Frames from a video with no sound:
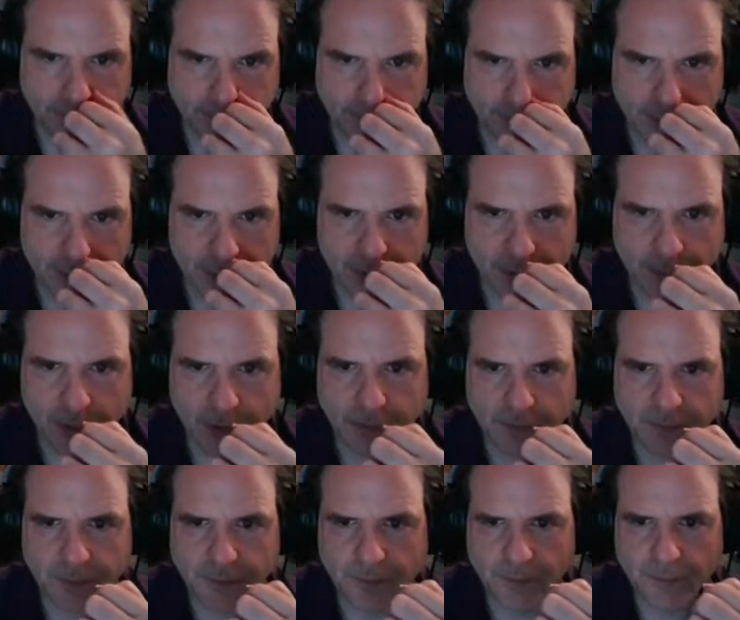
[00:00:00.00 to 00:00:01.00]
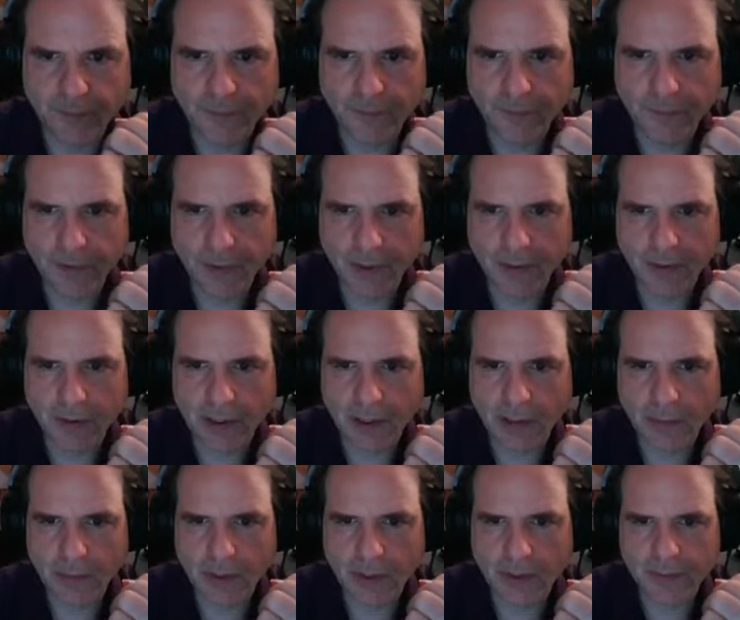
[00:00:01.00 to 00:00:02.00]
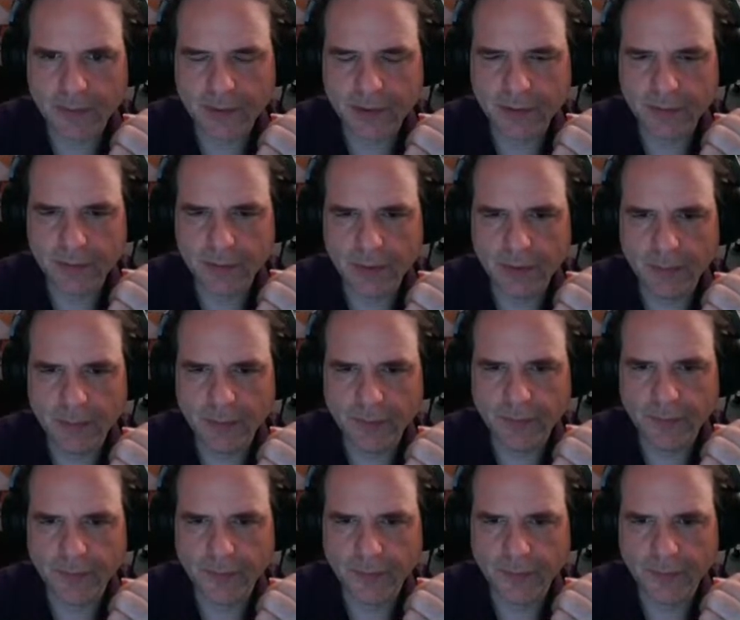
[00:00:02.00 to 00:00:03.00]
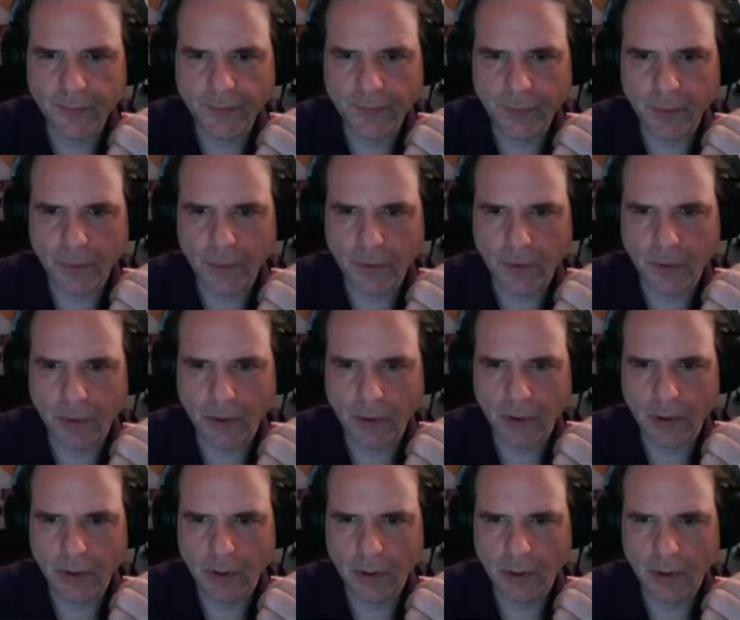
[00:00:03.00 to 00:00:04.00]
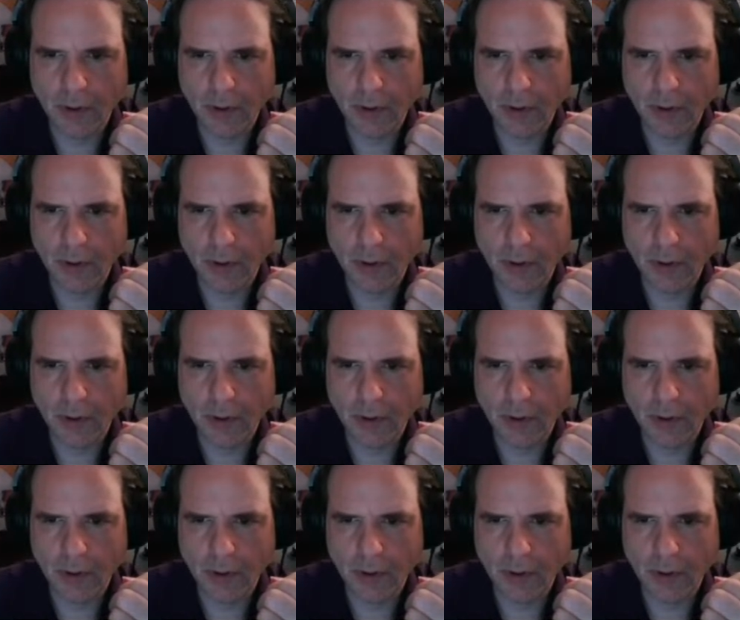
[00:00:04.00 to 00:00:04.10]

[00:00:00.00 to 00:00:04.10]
So I'm gonna figure out what I was doing before.